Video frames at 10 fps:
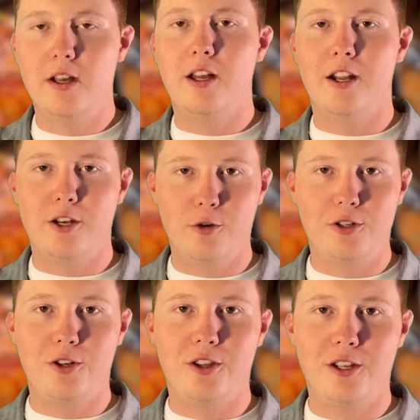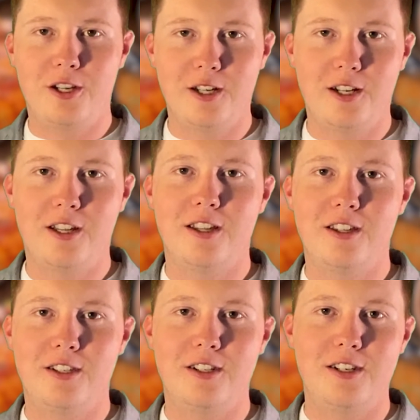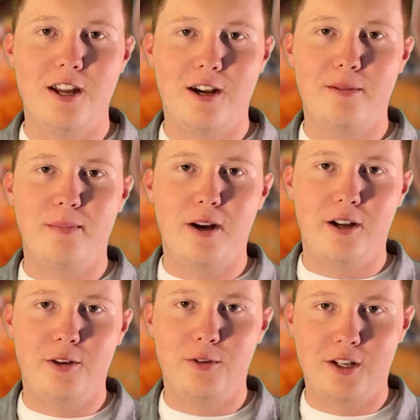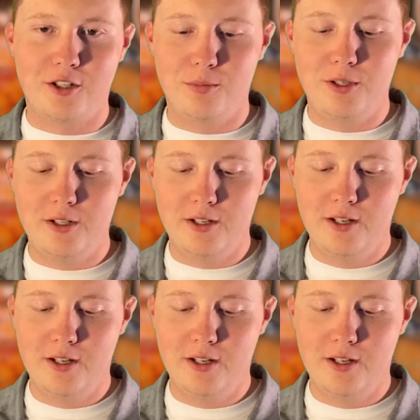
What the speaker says: And I know what you're thinking. This is not my recipe.